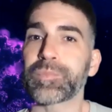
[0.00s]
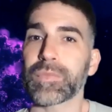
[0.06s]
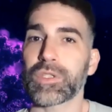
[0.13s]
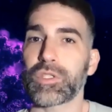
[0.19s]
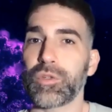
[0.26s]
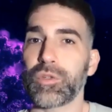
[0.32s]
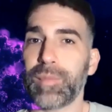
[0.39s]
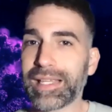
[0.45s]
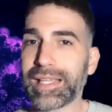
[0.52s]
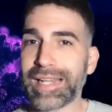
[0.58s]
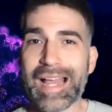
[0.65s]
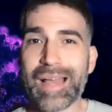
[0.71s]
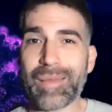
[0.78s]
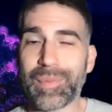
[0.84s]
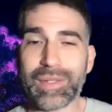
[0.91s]
to make it
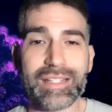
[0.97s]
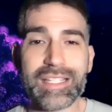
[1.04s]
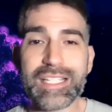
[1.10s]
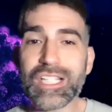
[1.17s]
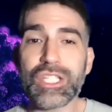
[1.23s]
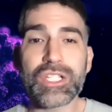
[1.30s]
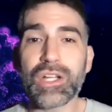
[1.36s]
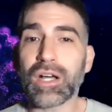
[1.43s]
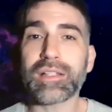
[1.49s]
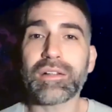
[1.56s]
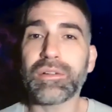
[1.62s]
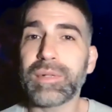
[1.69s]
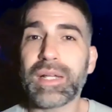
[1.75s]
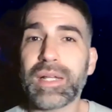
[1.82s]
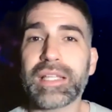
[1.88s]
happen. This is not
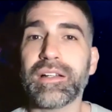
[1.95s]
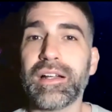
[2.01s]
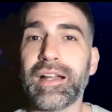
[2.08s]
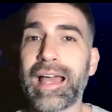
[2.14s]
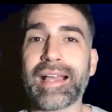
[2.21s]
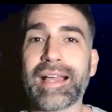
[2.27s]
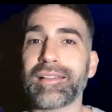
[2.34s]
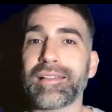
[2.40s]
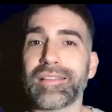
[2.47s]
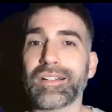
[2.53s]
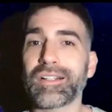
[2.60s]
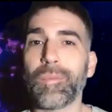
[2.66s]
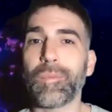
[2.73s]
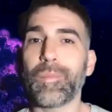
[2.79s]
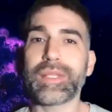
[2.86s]
a regular hackathon
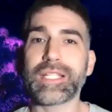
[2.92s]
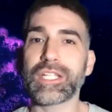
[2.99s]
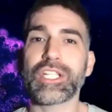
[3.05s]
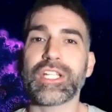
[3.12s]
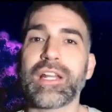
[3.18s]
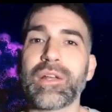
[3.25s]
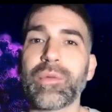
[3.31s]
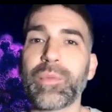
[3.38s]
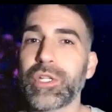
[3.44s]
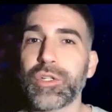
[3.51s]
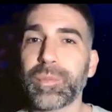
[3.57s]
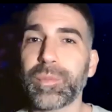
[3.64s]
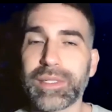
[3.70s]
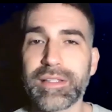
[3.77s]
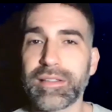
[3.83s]
competition in which you
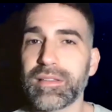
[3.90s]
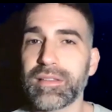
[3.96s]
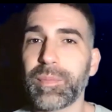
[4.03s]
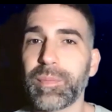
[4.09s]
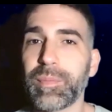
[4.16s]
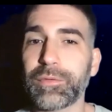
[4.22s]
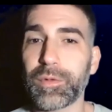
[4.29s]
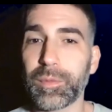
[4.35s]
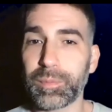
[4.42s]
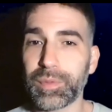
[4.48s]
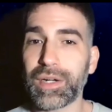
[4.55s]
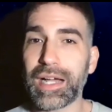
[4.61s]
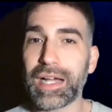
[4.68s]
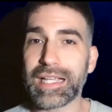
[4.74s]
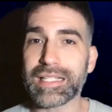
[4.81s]
participate for a
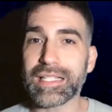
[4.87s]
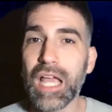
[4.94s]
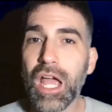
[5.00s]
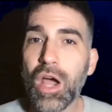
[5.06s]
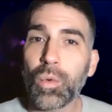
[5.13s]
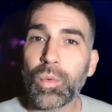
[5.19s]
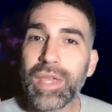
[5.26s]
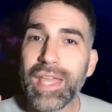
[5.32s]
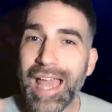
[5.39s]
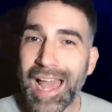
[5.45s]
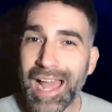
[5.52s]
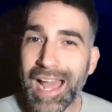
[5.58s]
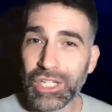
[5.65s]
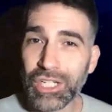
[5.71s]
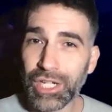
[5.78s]
prize. We
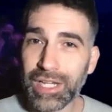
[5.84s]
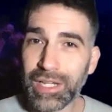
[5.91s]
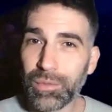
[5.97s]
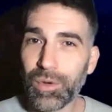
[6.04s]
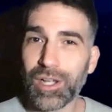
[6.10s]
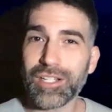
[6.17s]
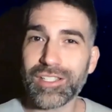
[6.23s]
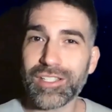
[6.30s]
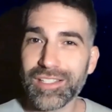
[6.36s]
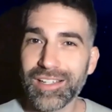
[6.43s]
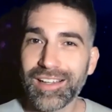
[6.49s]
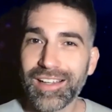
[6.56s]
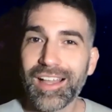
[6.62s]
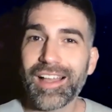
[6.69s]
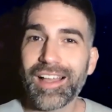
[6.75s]
actually want
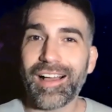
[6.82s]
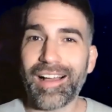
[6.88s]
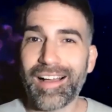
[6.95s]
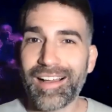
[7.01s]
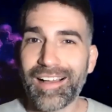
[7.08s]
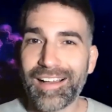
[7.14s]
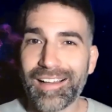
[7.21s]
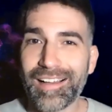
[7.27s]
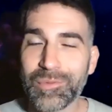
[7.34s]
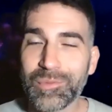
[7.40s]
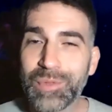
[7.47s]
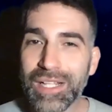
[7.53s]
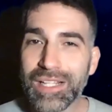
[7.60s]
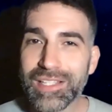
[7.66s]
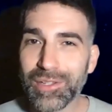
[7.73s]

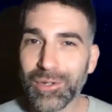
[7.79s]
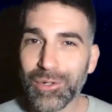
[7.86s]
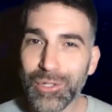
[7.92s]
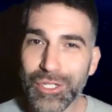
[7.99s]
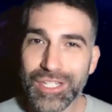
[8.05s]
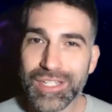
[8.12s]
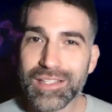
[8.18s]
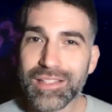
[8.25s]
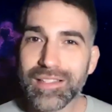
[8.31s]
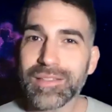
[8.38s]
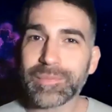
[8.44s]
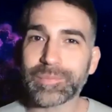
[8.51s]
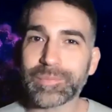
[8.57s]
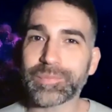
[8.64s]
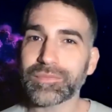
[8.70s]
real solutions
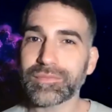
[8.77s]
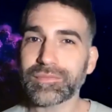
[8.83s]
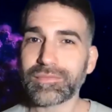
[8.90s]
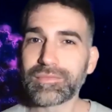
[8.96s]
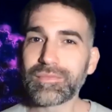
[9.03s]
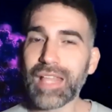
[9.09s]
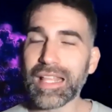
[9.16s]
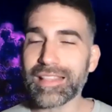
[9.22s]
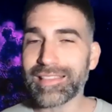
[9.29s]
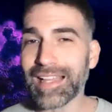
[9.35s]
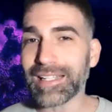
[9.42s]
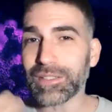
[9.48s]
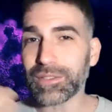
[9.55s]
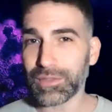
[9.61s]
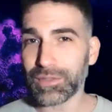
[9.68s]

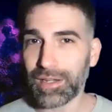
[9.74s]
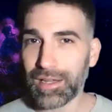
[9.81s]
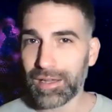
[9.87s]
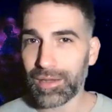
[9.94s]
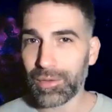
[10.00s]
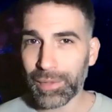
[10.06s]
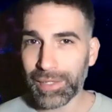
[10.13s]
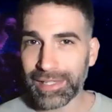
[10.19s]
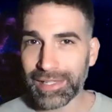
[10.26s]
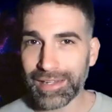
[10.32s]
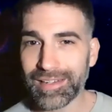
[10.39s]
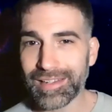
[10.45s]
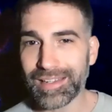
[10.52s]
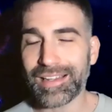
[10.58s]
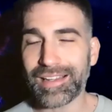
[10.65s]
that we can
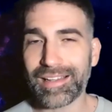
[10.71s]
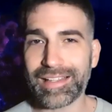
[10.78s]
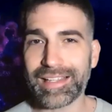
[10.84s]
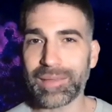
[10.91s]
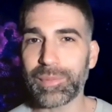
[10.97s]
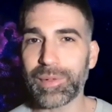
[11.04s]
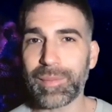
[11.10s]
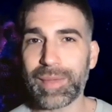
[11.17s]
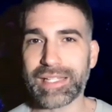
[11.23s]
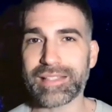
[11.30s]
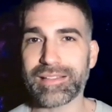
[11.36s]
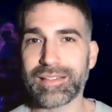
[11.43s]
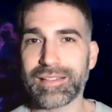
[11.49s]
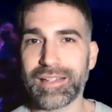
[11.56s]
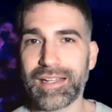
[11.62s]
implement
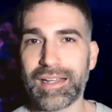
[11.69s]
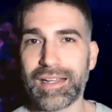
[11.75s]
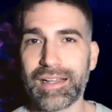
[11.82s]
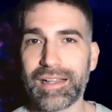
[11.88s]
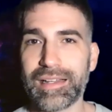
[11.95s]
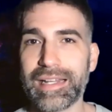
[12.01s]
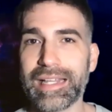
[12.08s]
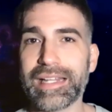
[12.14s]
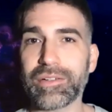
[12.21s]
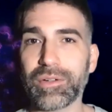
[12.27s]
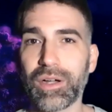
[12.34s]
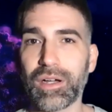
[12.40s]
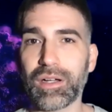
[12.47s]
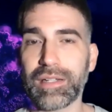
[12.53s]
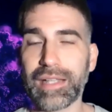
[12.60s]
later
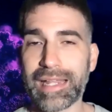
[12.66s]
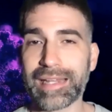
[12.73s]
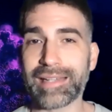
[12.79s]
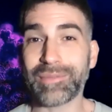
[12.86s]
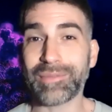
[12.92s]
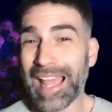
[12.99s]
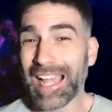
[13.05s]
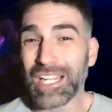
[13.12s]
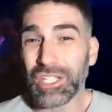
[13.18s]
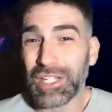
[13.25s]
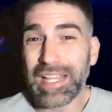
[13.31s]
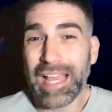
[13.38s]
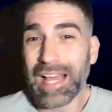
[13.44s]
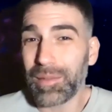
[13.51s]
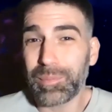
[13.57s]
on and
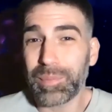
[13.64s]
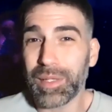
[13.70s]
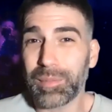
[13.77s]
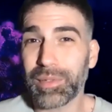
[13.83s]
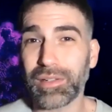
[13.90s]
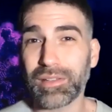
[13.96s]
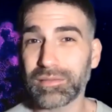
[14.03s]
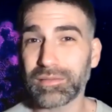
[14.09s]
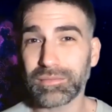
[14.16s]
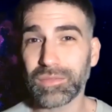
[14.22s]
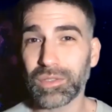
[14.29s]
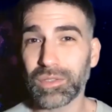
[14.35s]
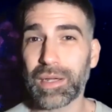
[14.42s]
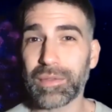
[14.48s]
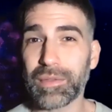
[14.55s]
actually help people
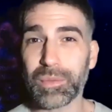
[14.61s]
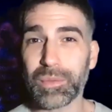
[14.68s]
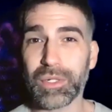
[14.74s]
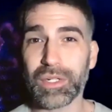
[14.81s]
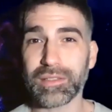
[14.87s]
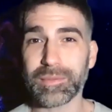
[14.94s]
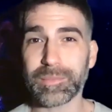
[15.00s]
around the world.